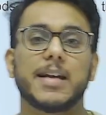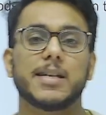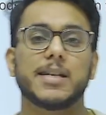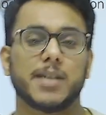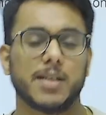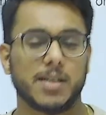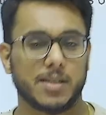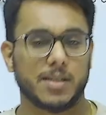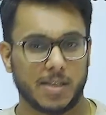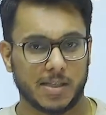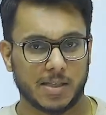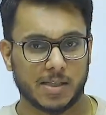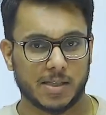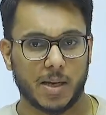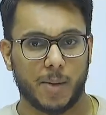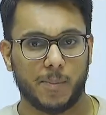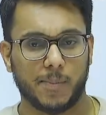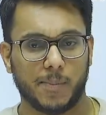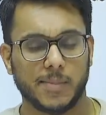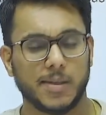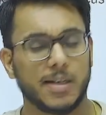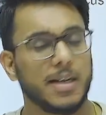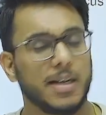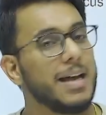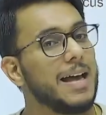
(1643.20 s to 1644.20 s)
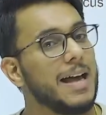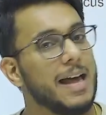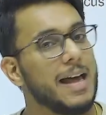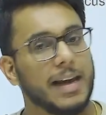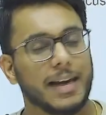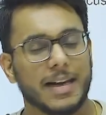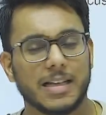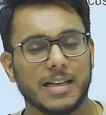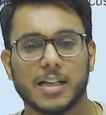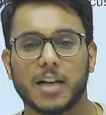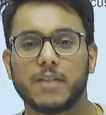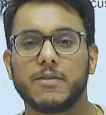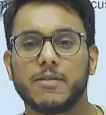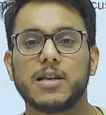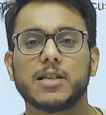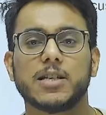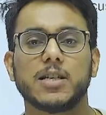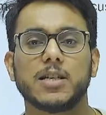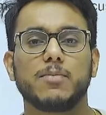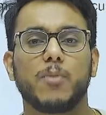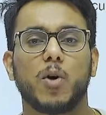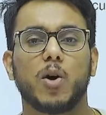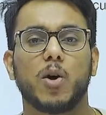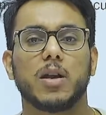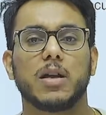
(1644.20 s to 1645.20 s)
system. Reservation
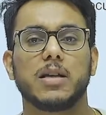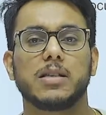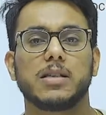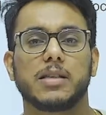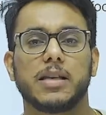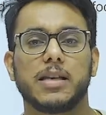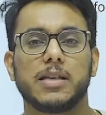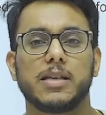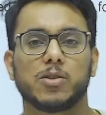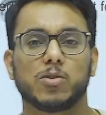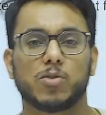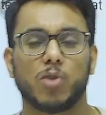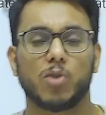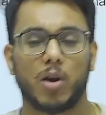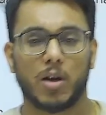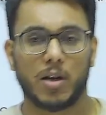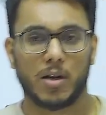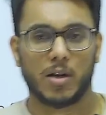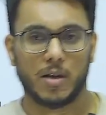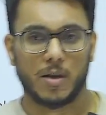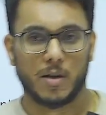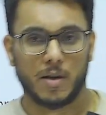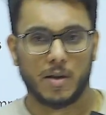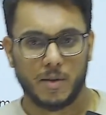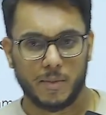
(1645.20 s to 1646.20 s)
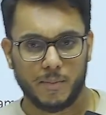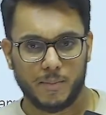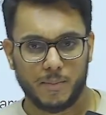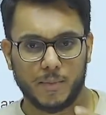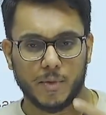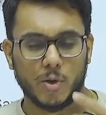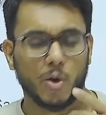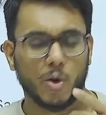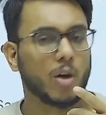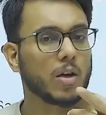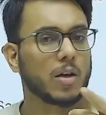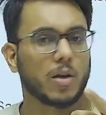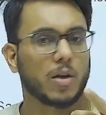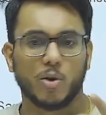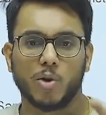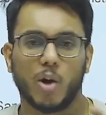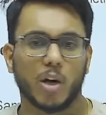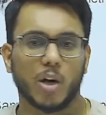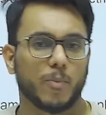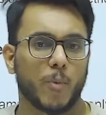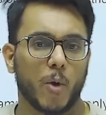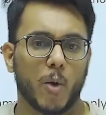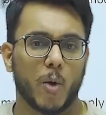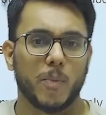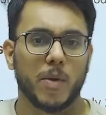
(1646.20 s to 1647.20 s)
policy is not
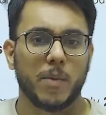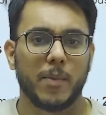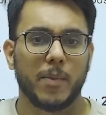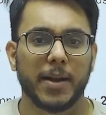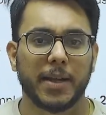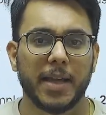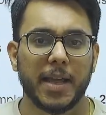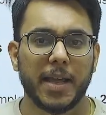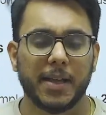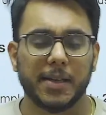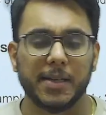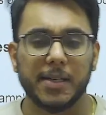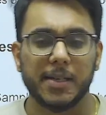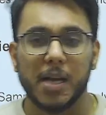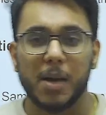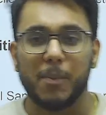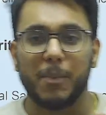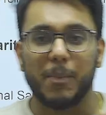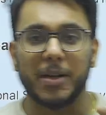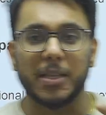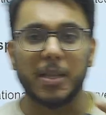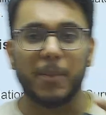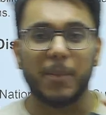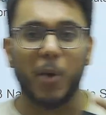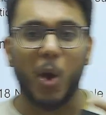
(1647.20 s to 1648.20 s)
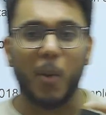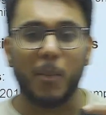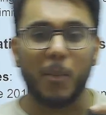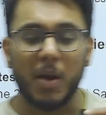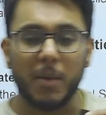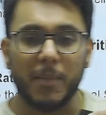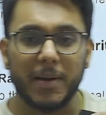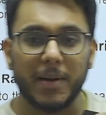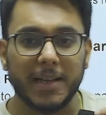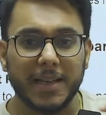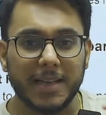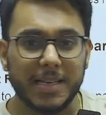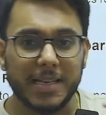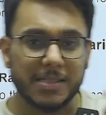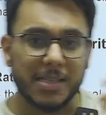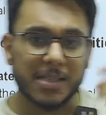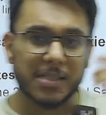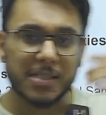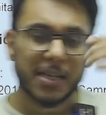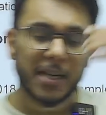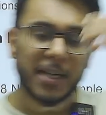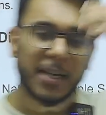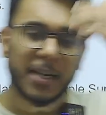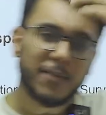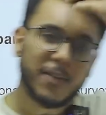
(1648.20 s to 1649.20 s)
problematic, but the problematic is the
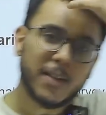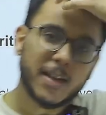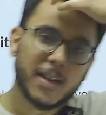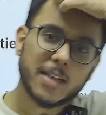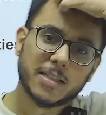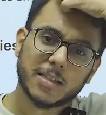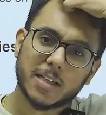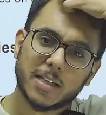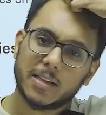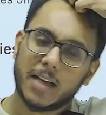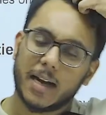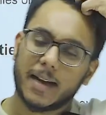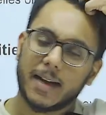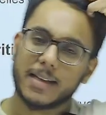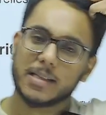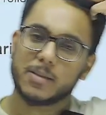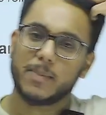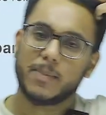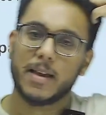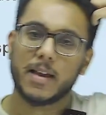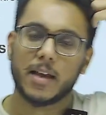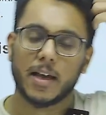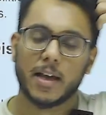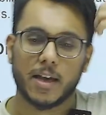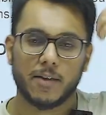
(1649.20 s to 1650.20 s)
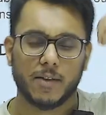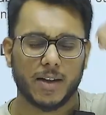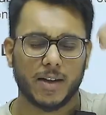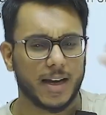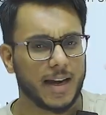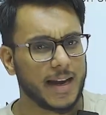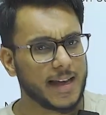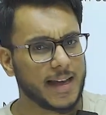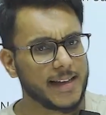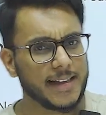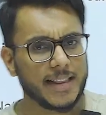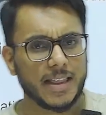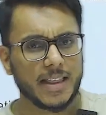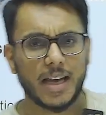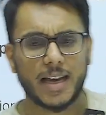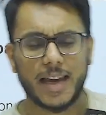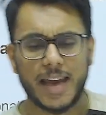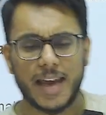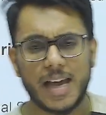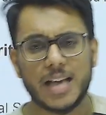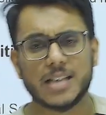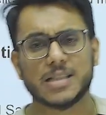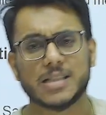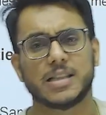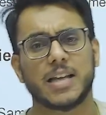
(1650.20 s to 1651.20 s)
certification that is being given. In the case
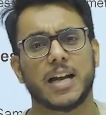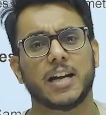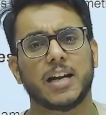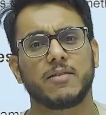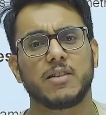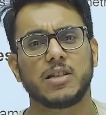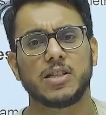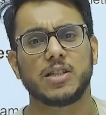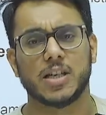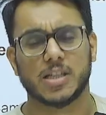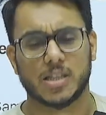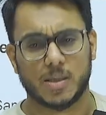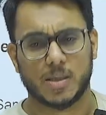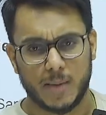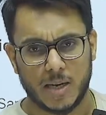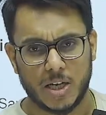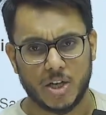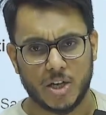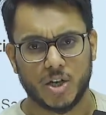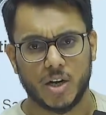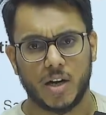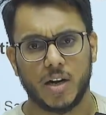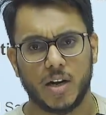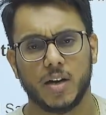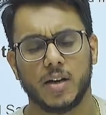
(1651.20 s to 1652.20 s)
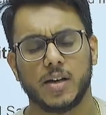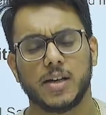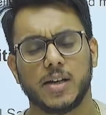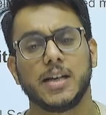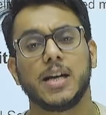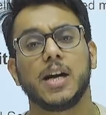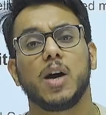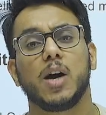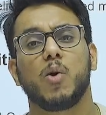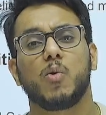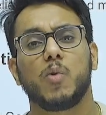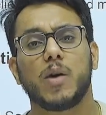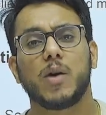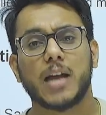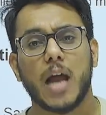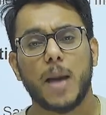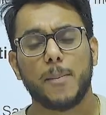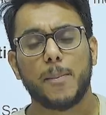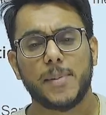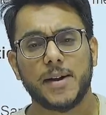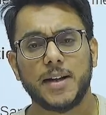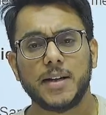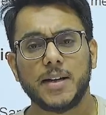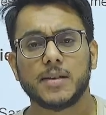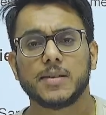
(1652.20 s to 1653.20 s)
that we just mentioned, what
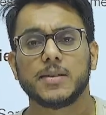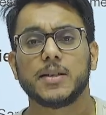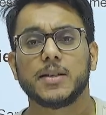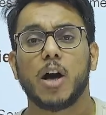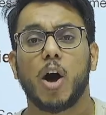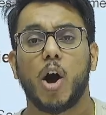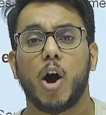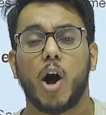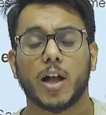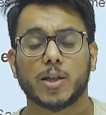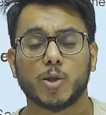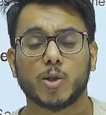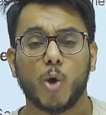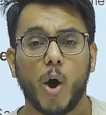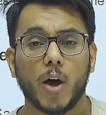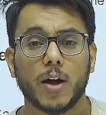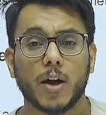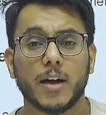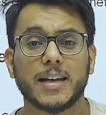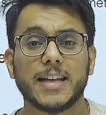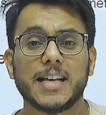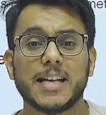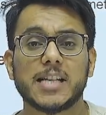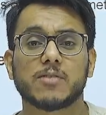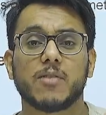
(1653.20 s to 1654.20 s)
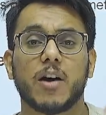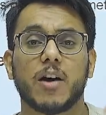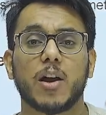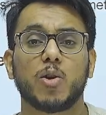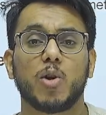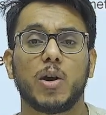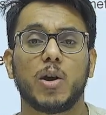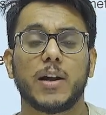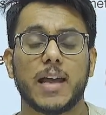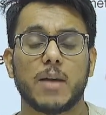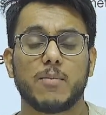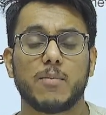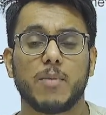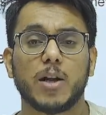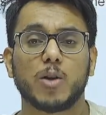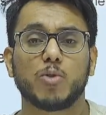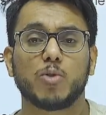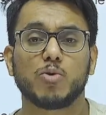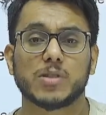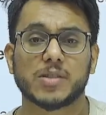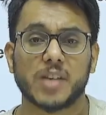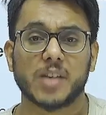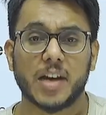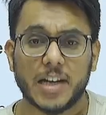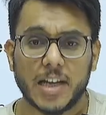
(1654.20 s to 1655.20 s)
happened? Authorities were not able to
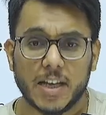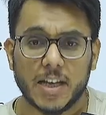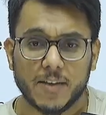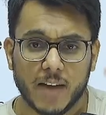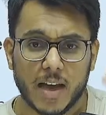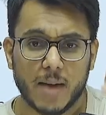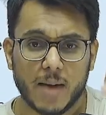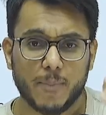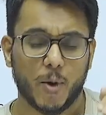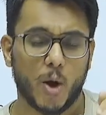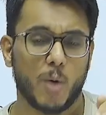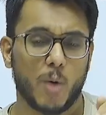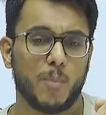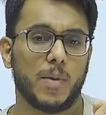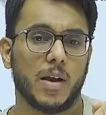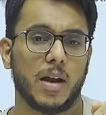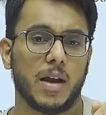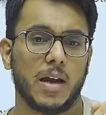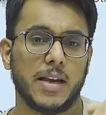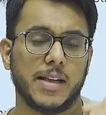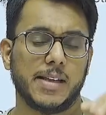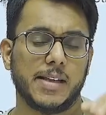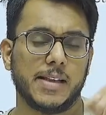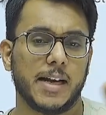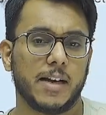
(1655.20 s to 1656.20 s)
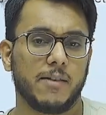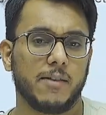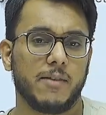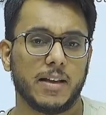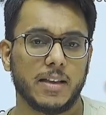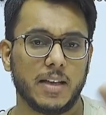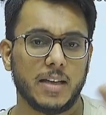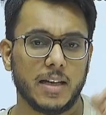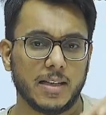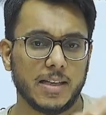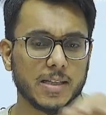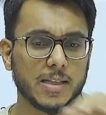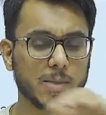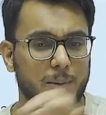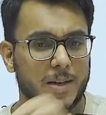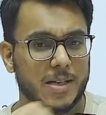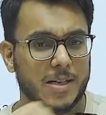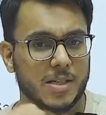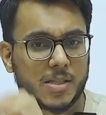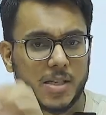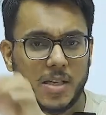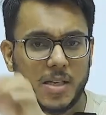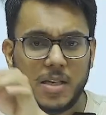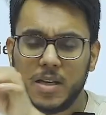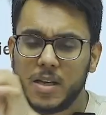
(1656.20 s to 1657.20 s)
certify properly that whether this
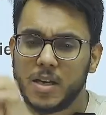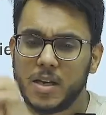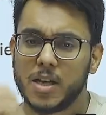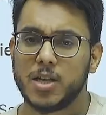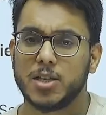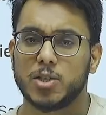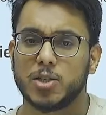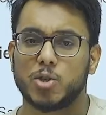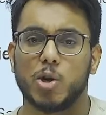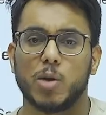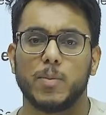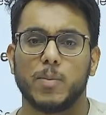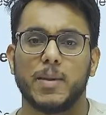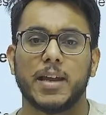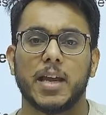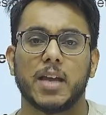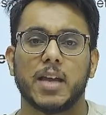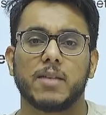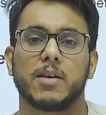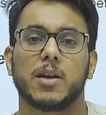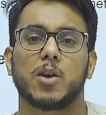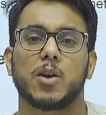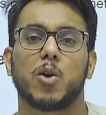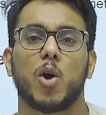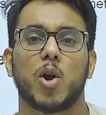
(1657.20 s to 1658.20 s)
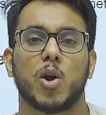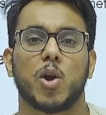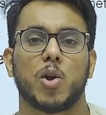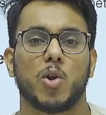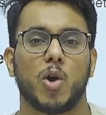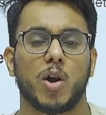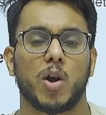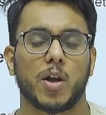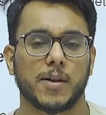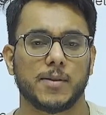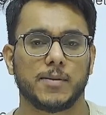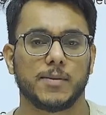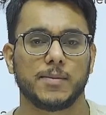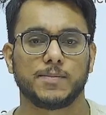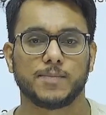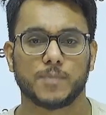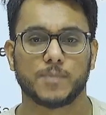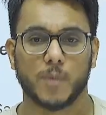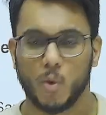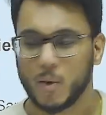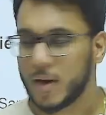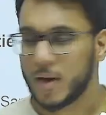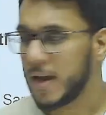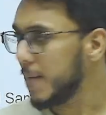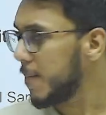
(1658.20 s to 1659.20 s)
person should be given or not. Okay,